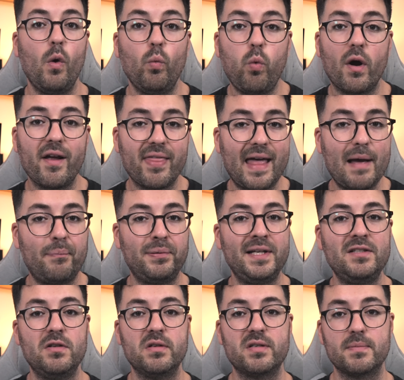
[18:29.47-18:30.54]
While you're there
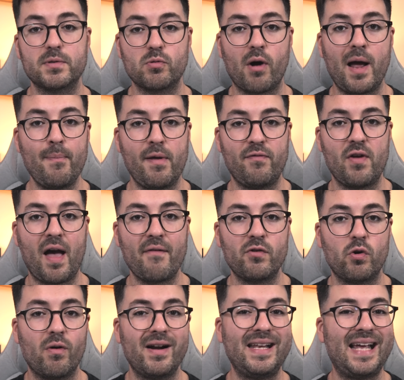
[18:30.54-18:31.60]
please do subscribe if you
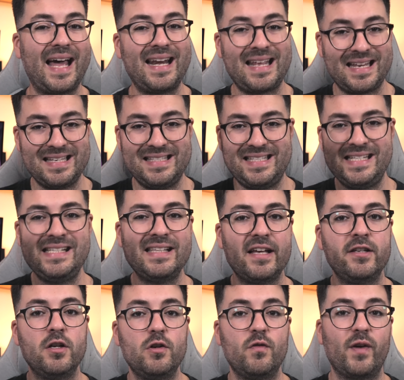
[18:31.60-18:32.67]
haven't already and ding
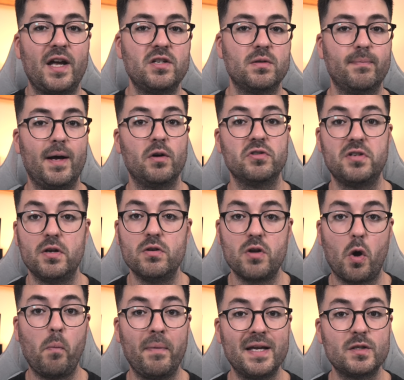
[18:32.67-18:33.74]
that notification bell so you
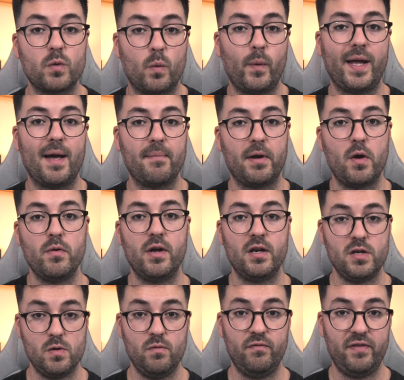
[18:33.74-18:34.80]
don't miss when we upload a
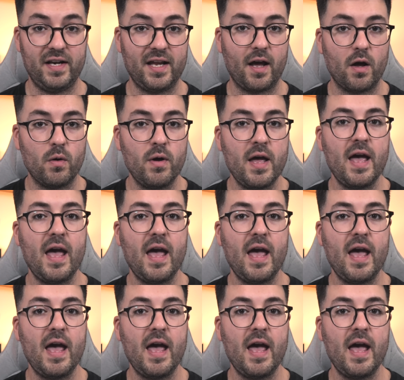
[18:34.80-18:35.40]
new video,